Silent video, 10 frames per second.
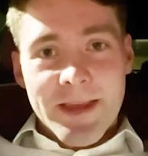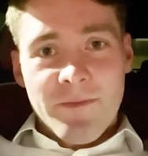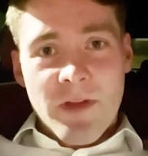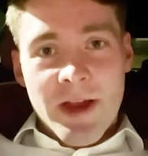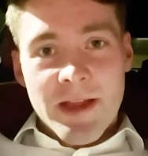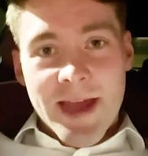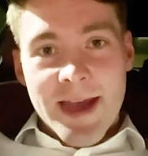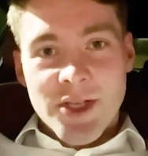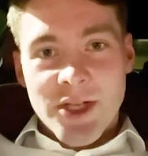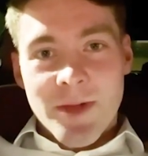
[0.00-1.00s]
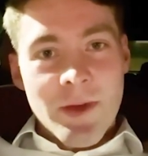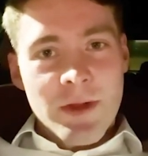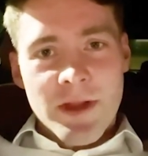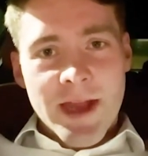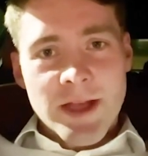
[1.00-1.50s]
very intelligent, the
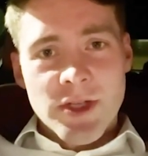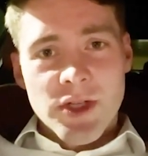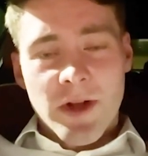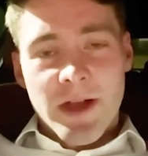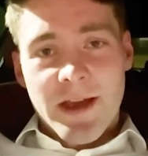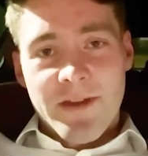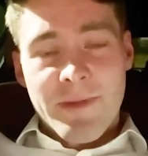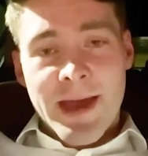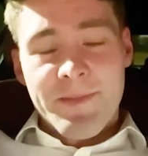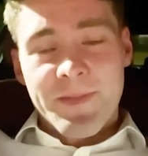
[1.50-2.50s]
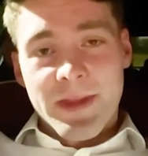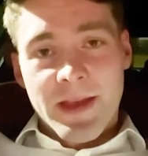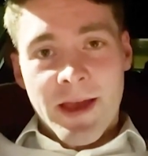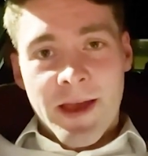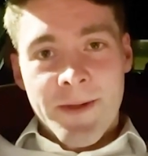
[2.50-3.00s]
most intelligent jockey I've met.
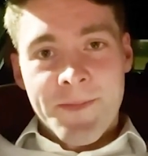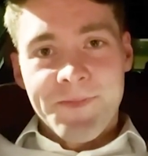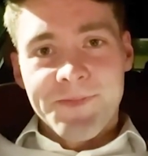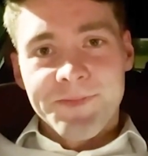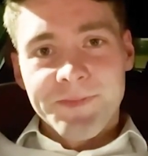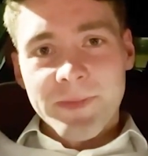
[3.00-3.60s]
And